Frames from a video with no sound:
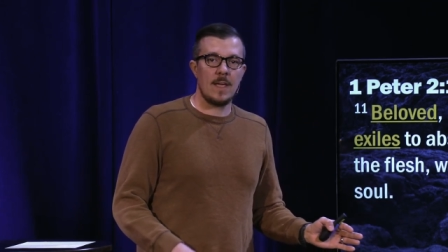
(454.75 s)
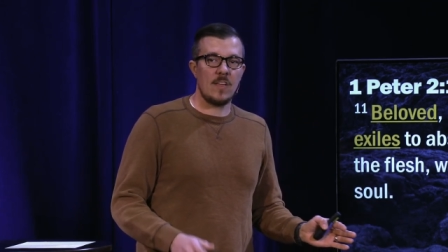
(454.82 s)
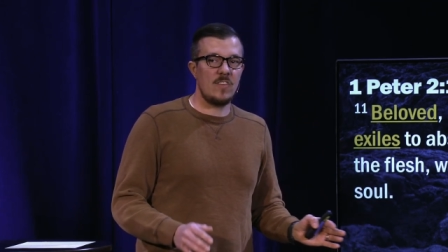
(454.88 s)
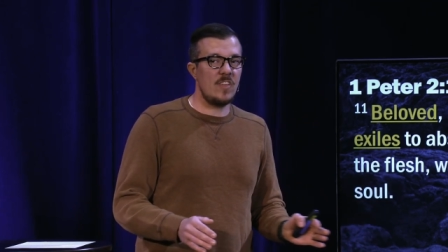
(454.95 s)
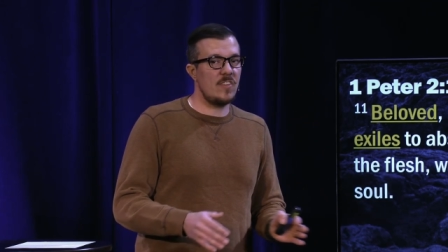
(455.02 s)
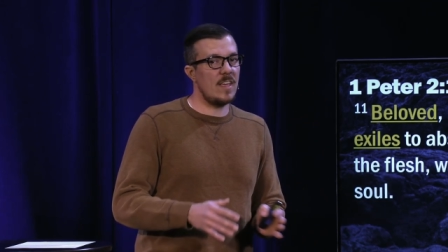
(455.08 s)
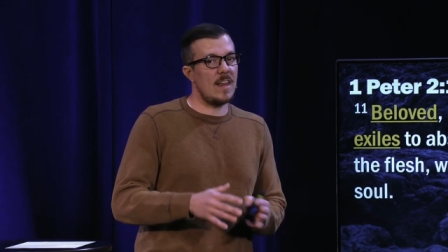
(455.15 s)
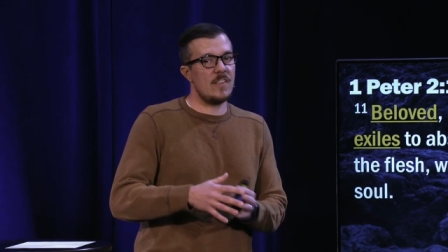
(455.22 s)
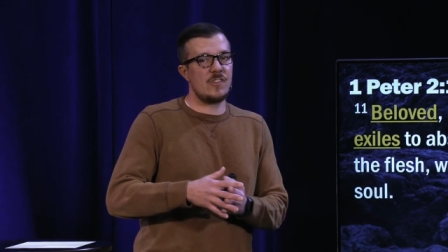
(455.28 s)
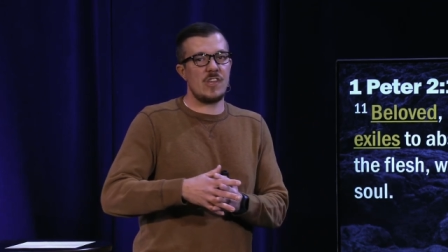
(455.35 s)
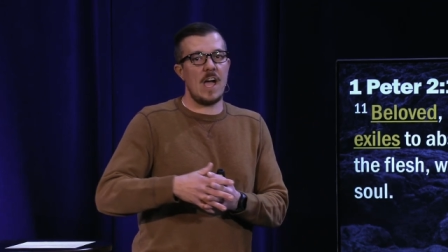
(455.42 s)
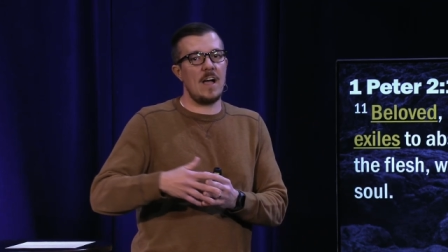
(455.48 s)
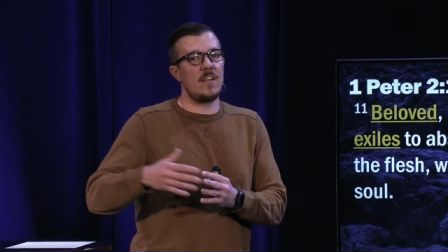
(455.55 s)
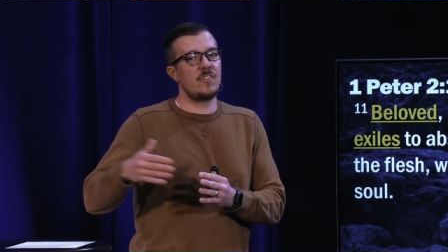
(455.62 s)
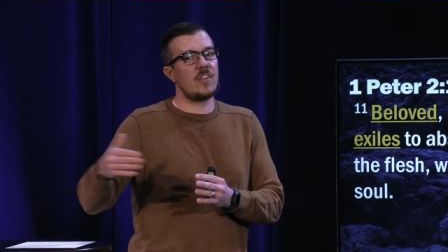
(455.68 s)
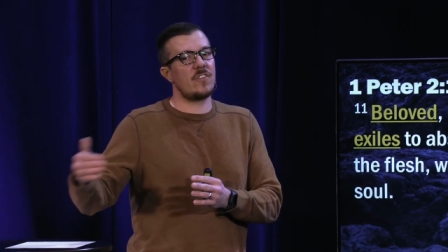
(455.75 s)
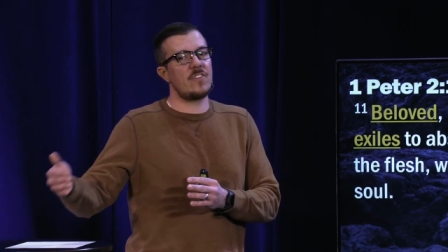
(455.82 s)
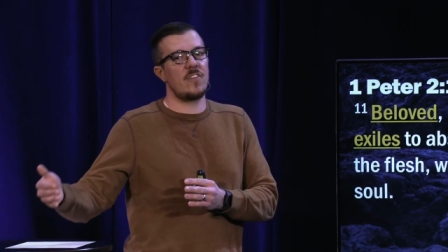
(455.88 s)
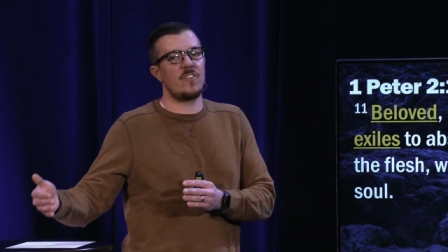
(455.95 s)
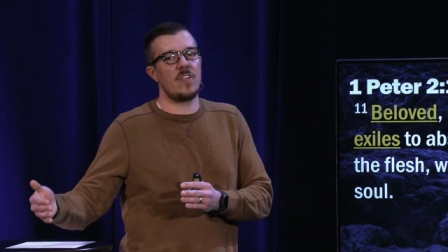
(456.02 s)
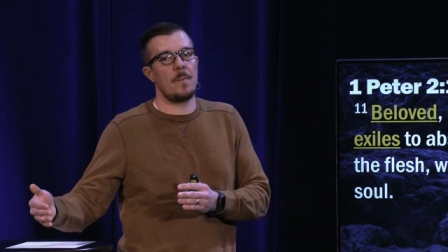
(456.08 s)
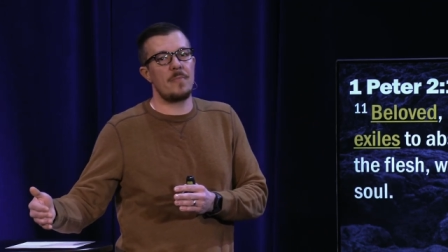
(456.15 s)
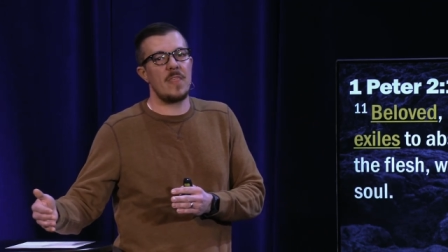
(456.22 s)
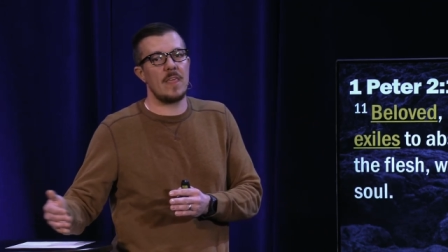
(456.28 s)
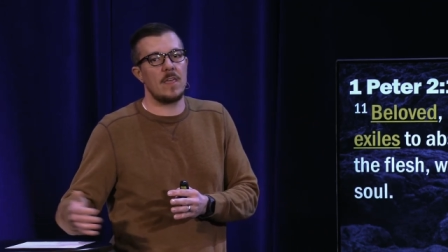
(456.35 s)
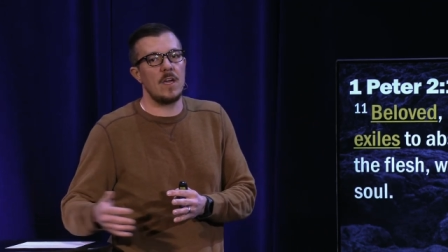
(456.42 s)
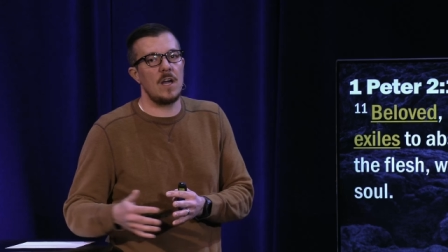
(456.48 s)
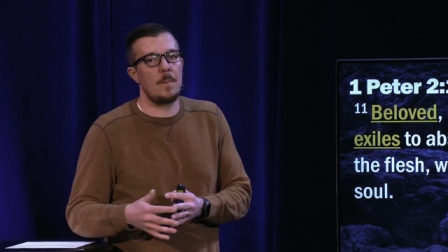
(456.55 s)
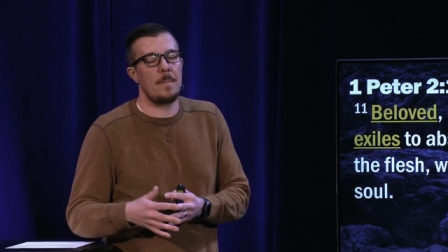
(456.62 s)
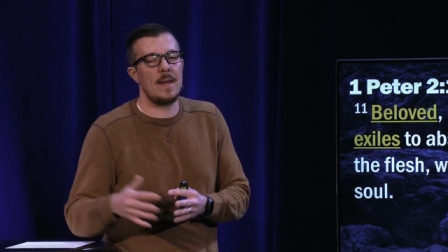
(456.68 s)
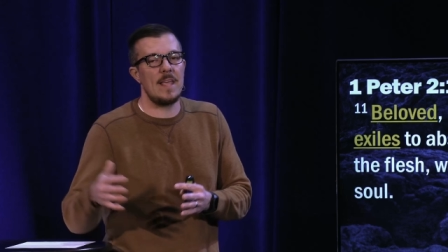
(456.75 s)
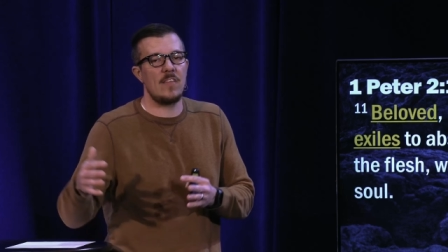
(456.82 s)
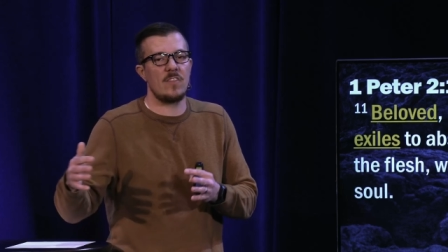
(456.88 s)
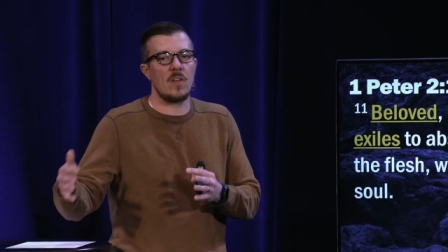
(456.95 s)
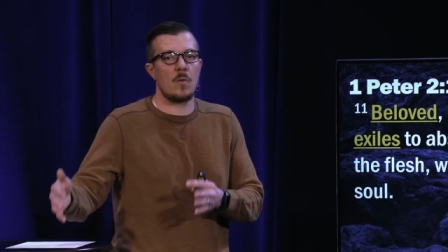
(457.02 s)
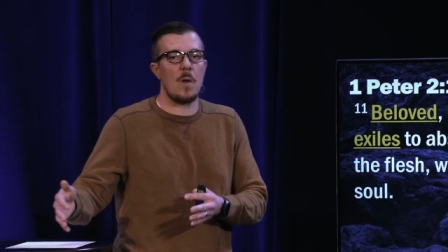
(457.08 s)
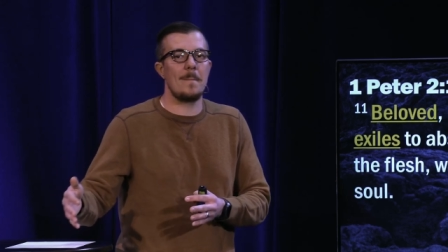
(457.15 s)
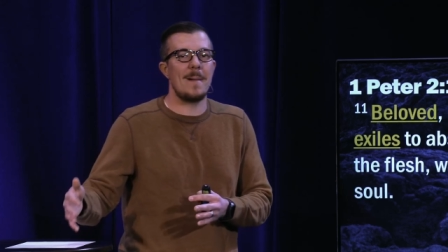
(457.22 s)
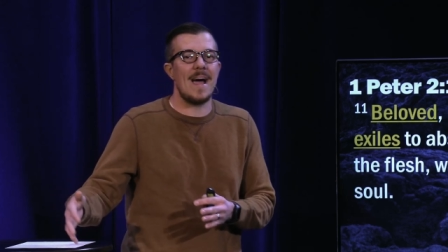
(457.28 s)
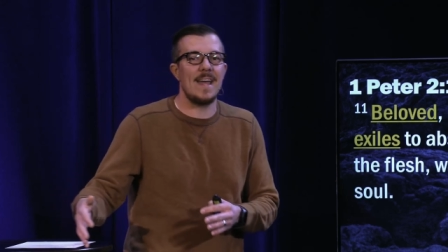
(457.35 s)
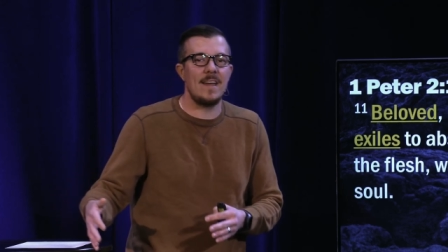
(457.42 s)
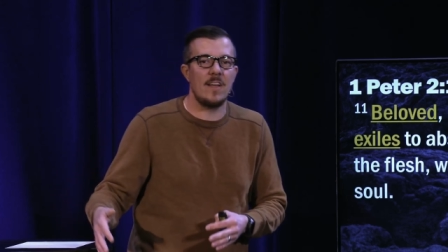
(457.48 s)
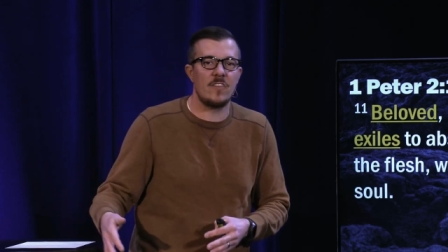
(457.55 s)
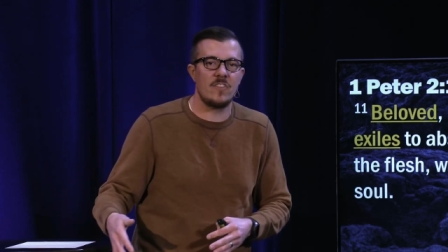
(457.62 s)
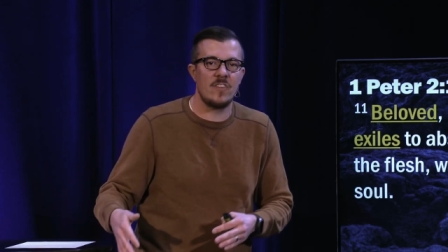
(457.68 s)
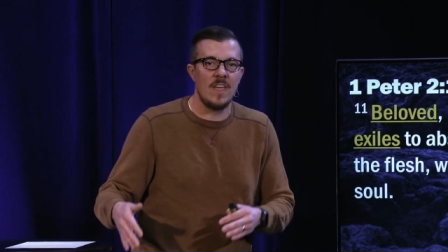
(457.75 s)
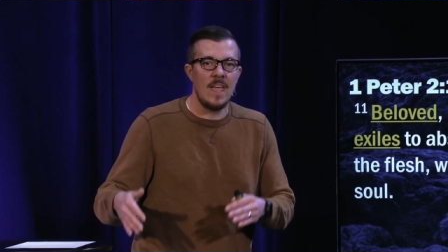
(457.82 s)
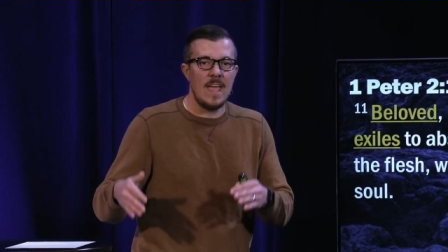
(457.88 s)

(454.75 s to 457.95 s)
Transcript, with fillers: because he's going to challenge us to something good, but he's going to remind us